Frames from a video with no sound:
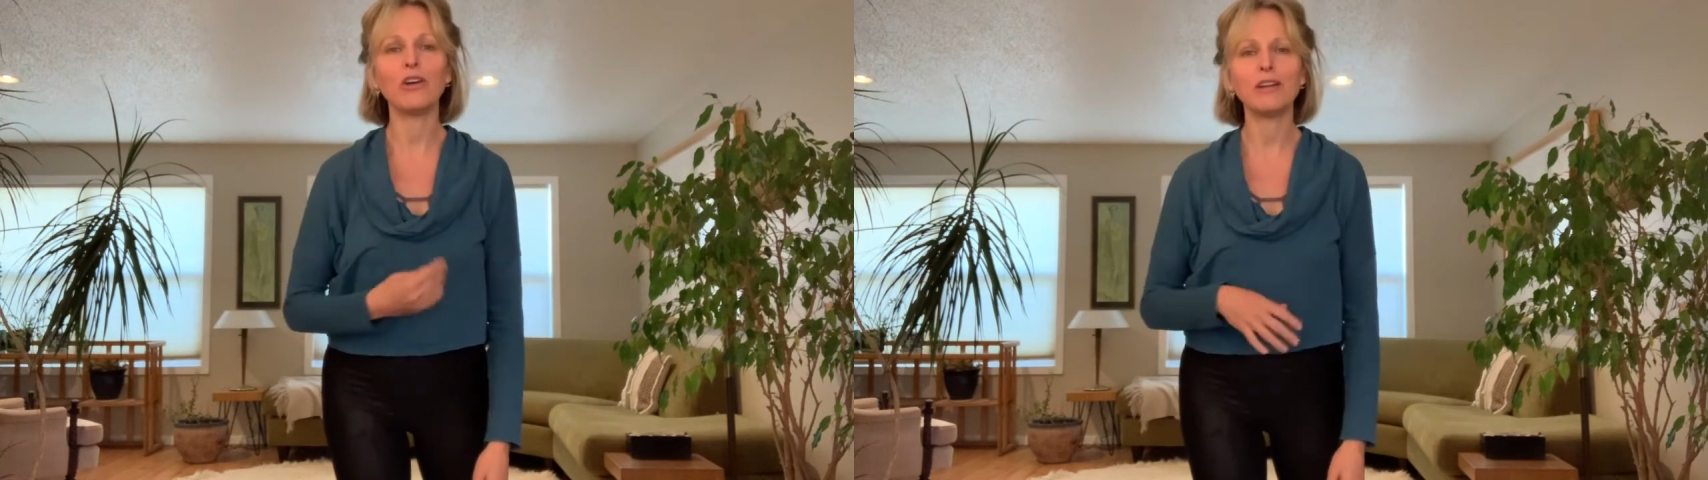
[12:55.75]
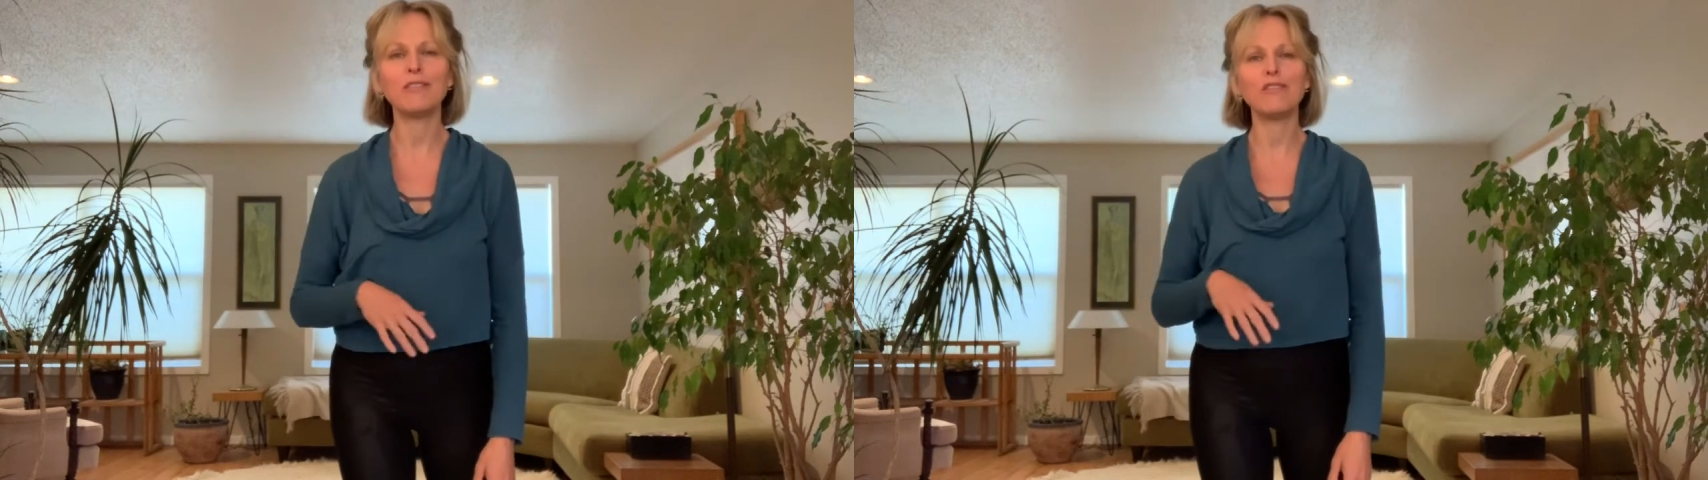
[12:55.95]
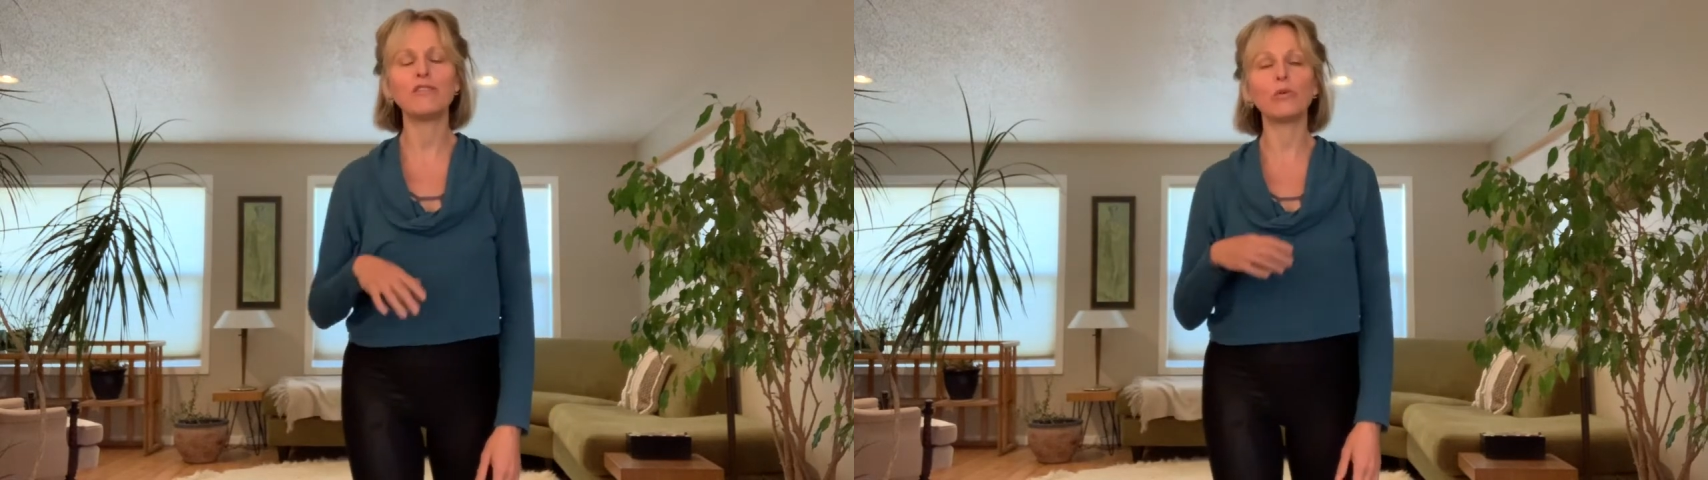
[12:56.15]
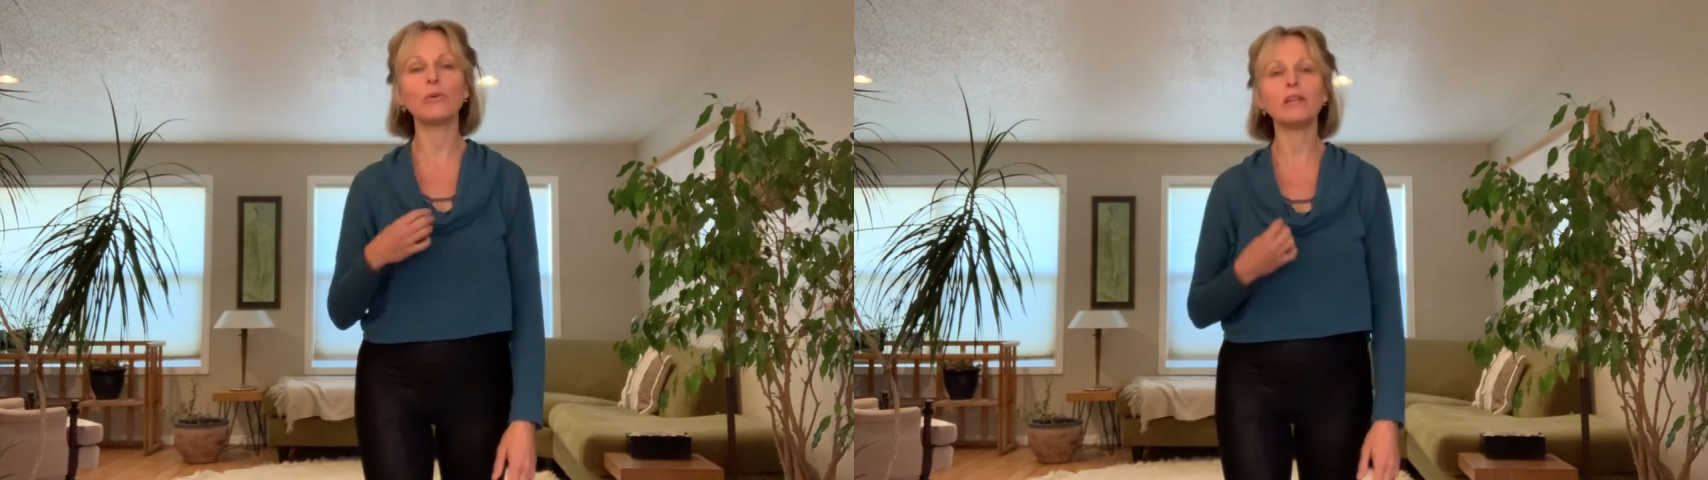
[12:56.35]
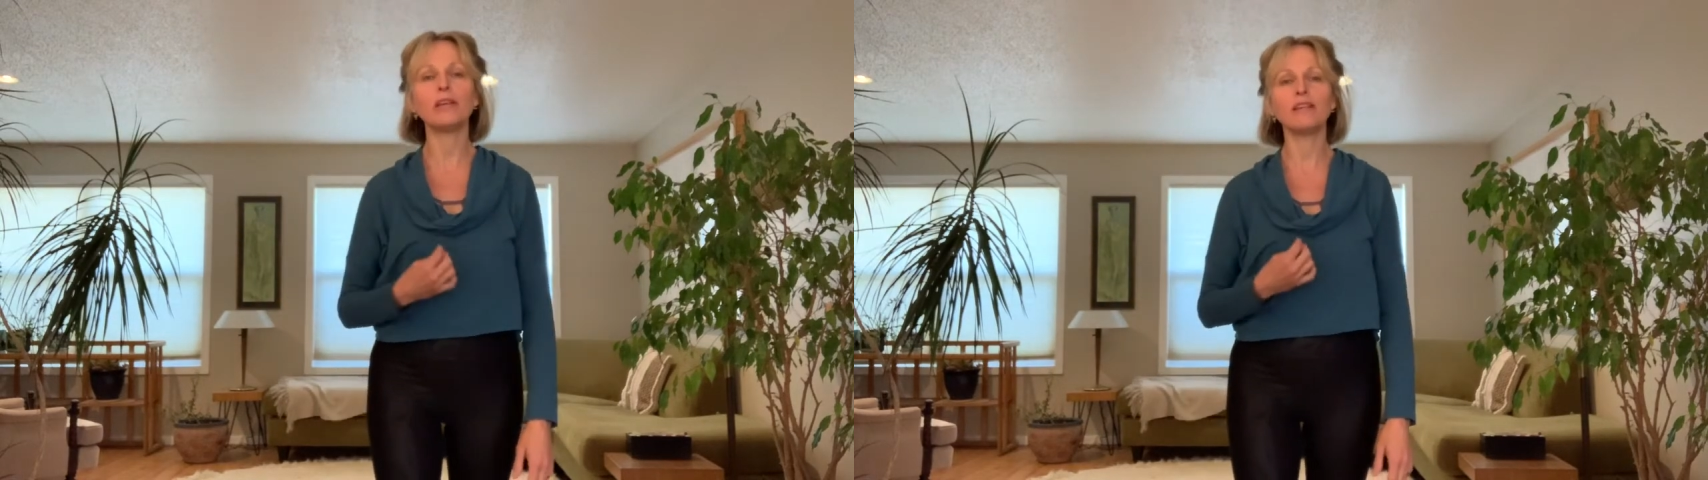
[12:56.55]
And it's just
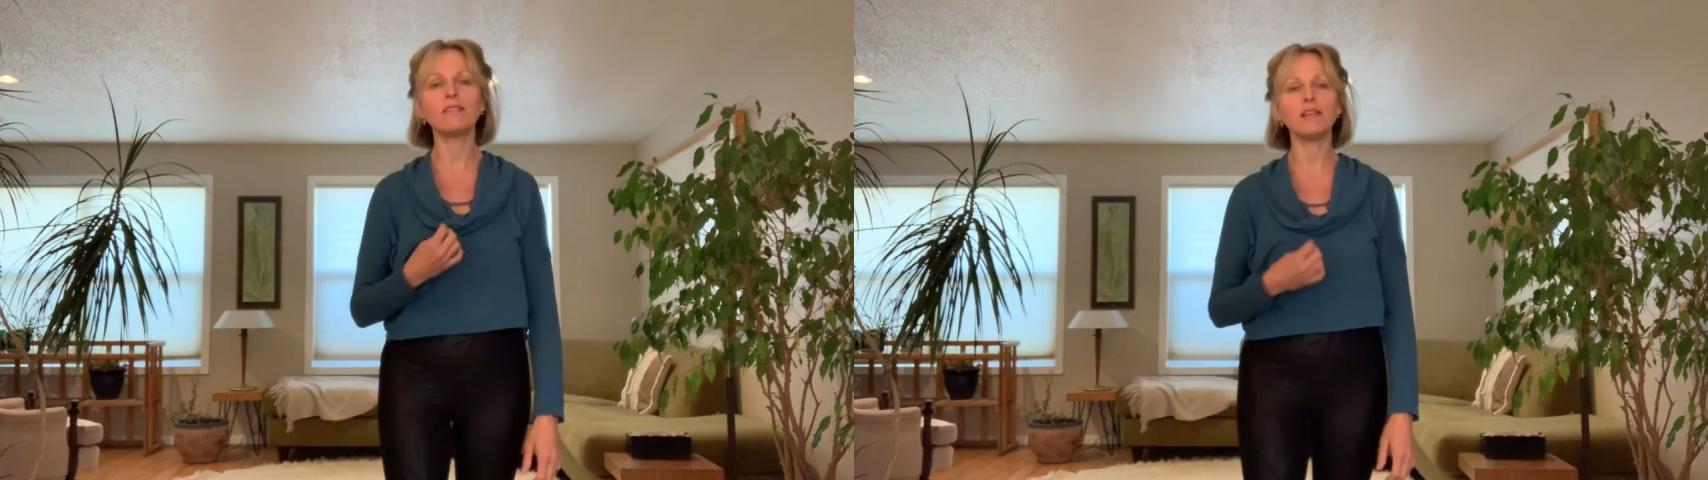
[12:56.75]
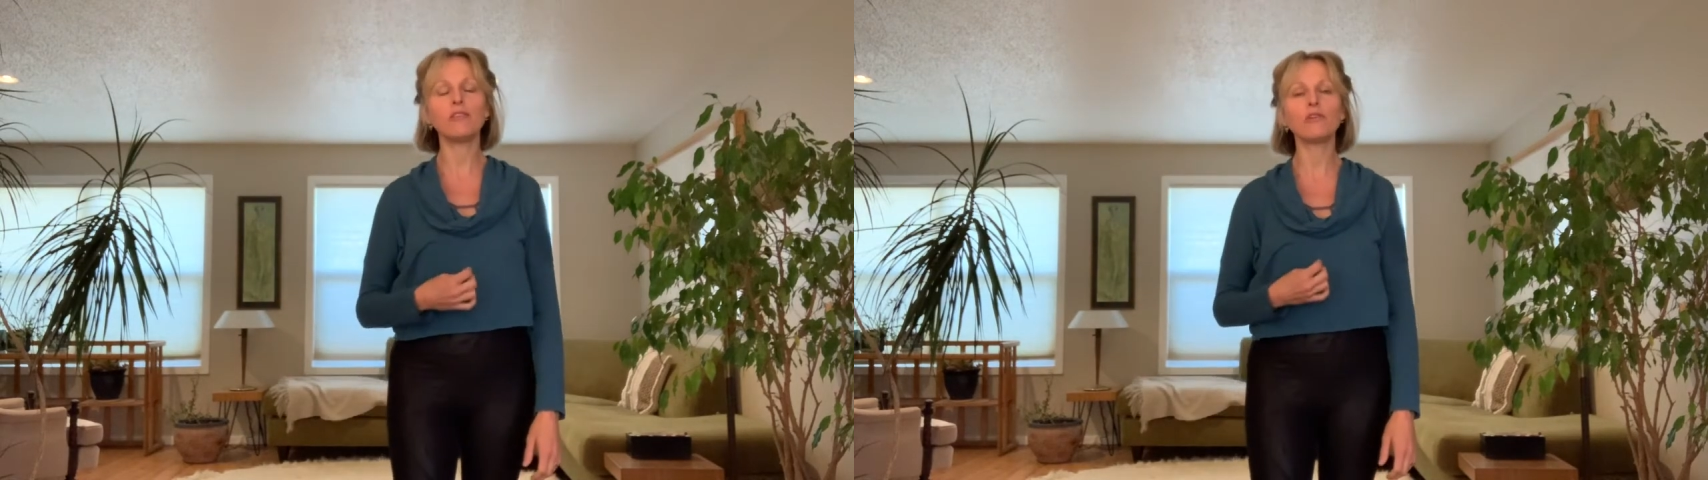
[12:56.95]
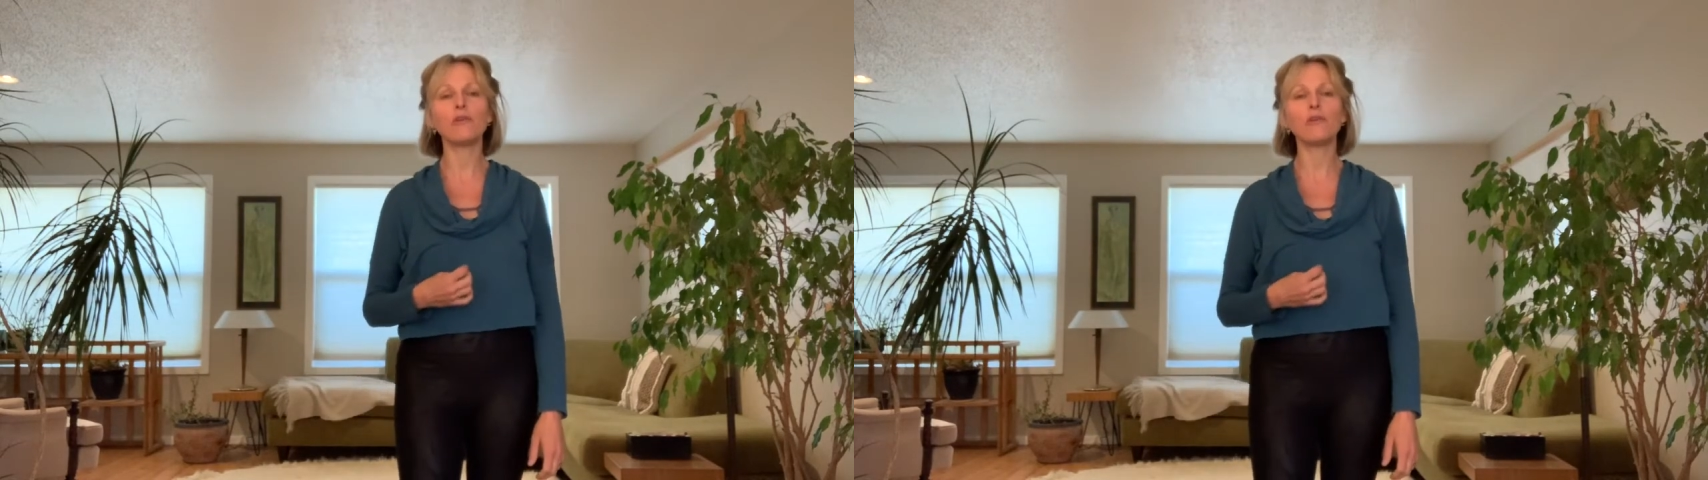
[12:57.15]
it's another